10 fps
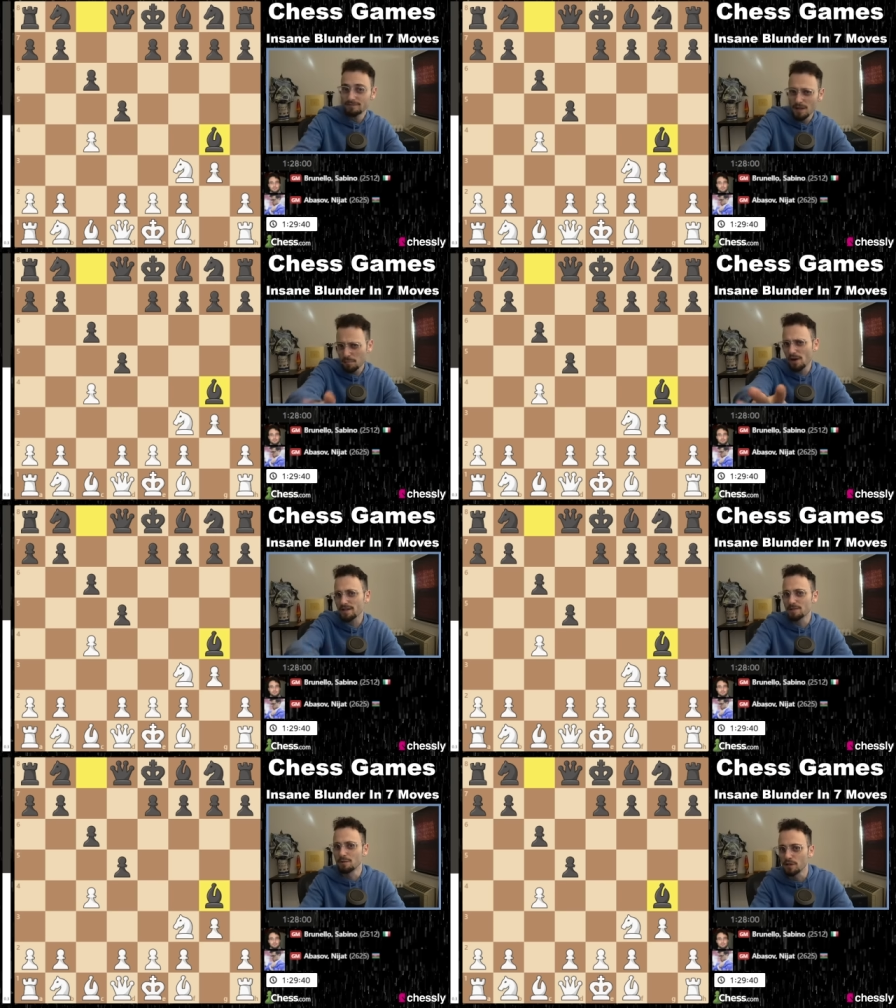
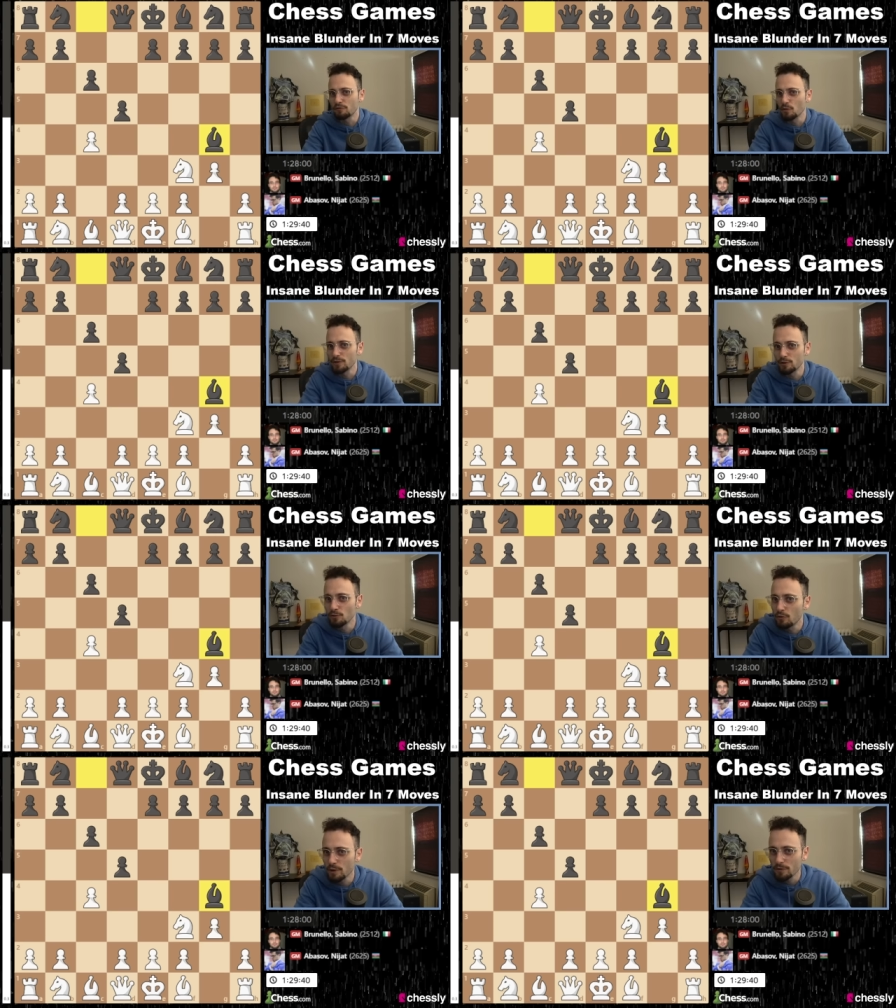Approximately
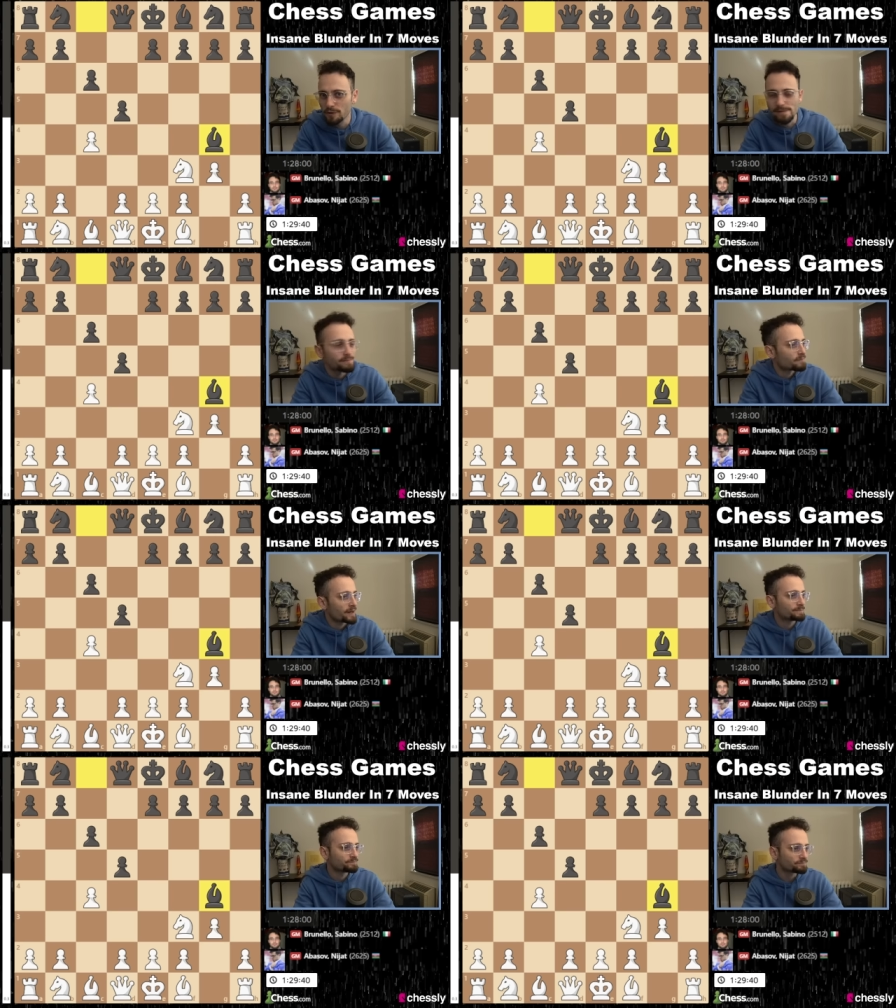42, 43,
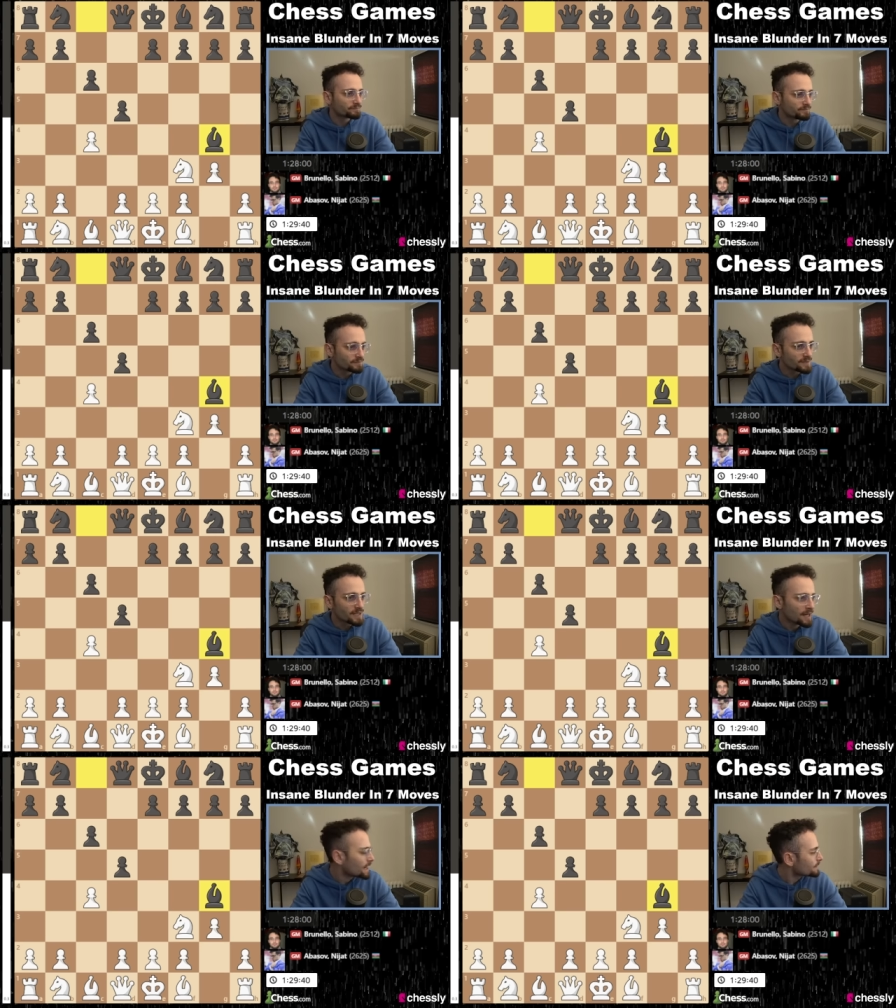right?
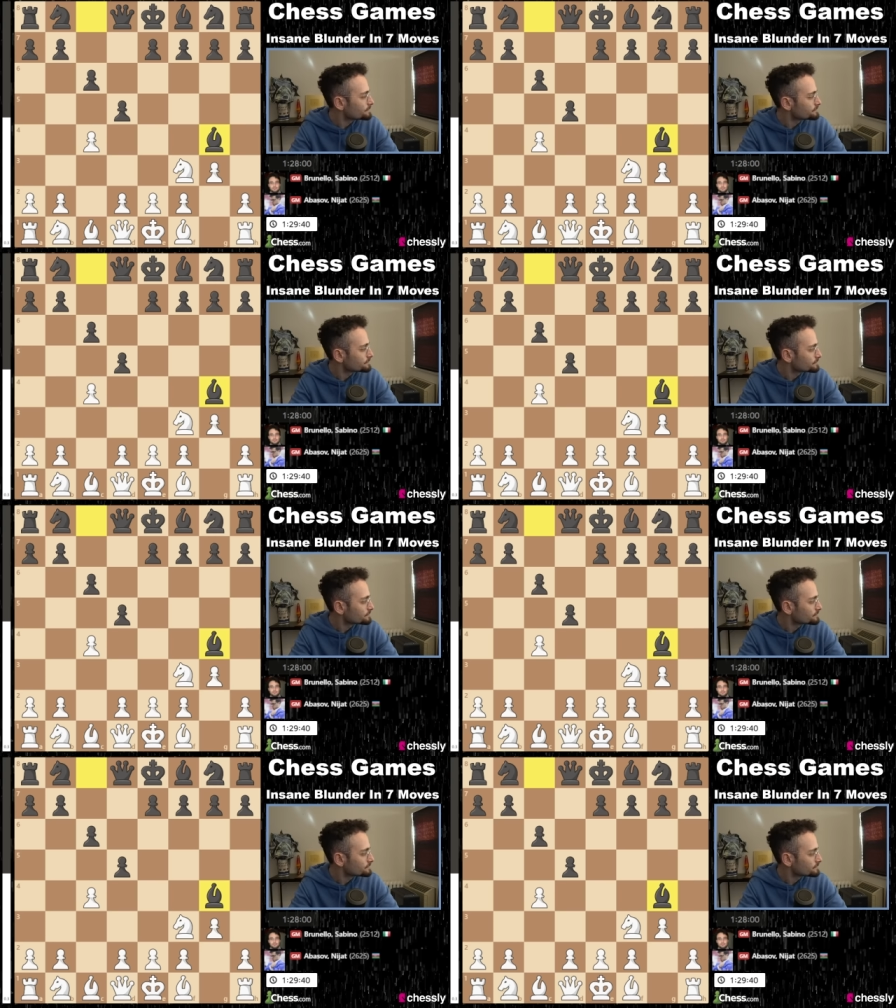Um,
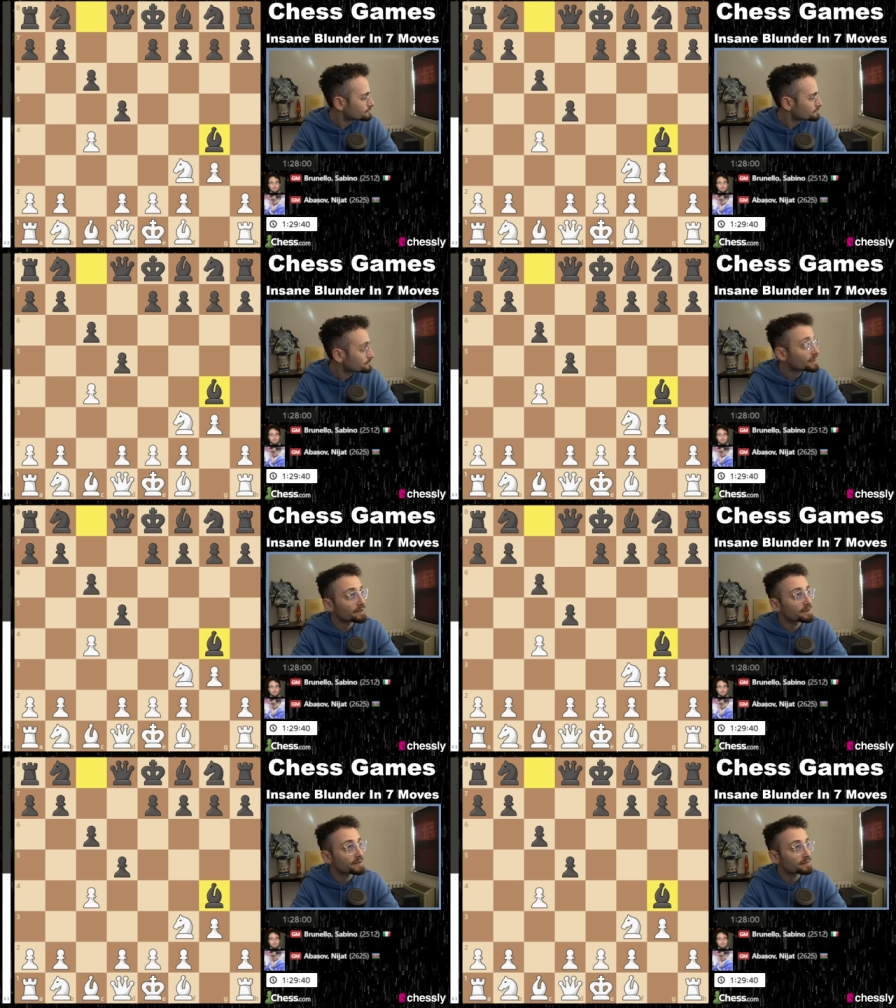I
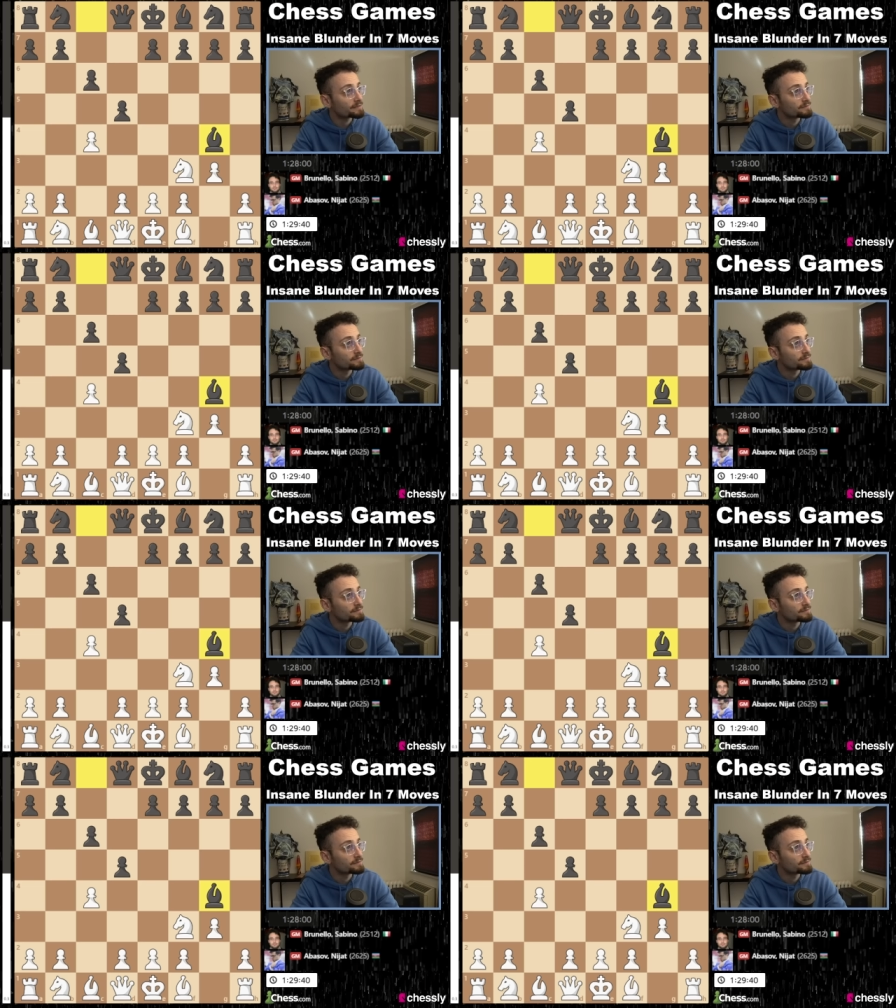think.